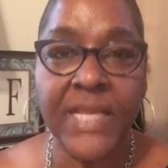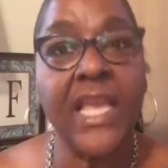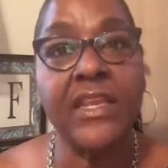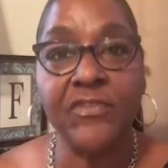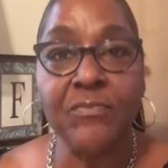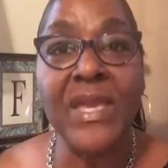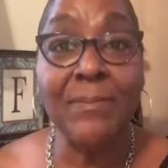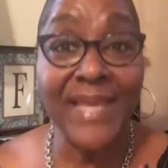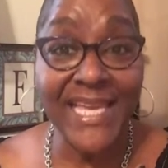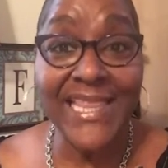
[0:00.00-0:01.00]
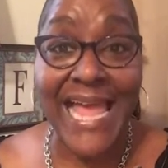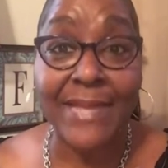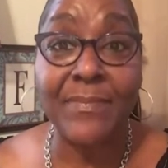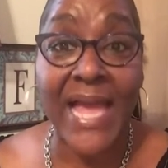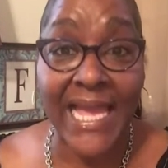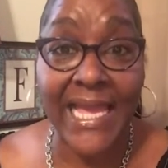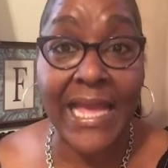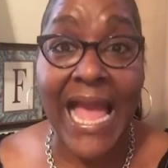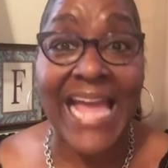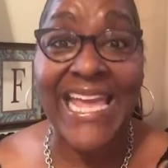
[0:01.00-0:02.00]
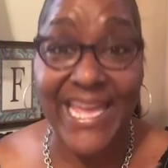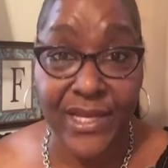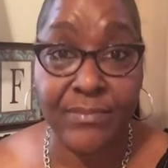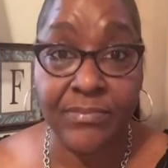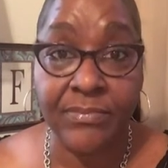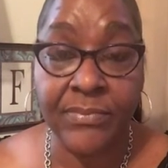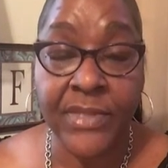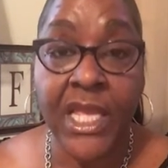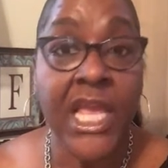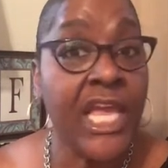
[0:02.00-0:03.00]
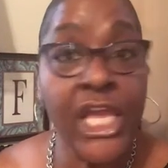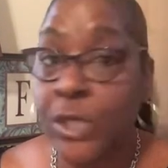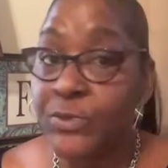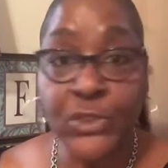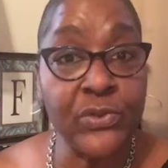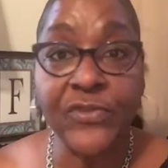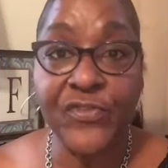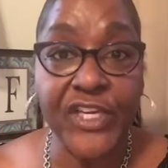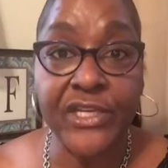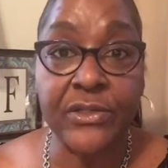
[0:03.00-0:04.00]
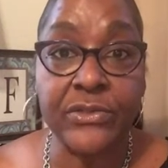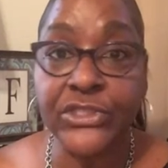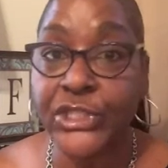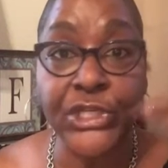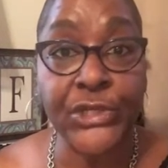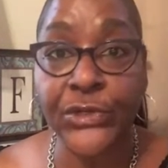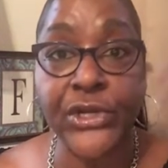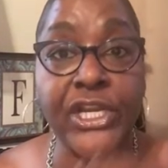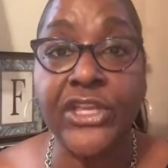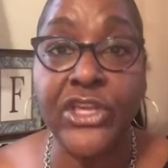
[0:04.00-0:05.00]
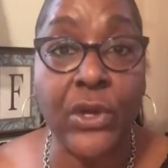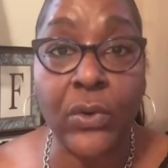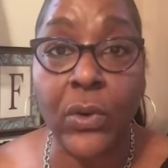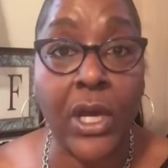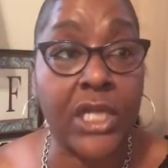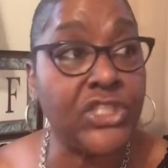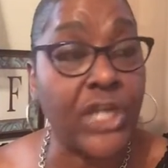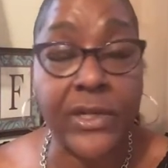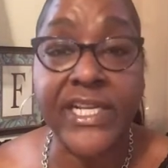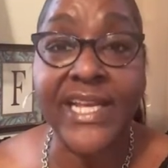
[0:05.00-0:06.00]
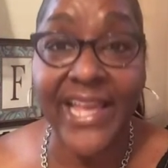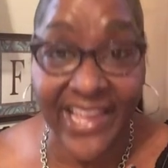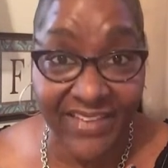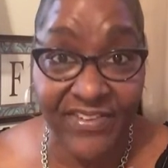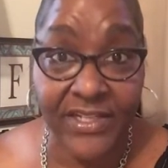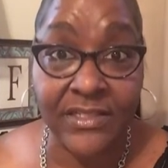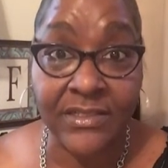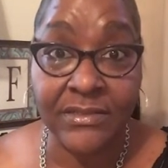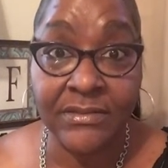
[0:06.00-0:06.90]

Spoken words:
And if me being like I am helps you to feel secure in your journey to heaven,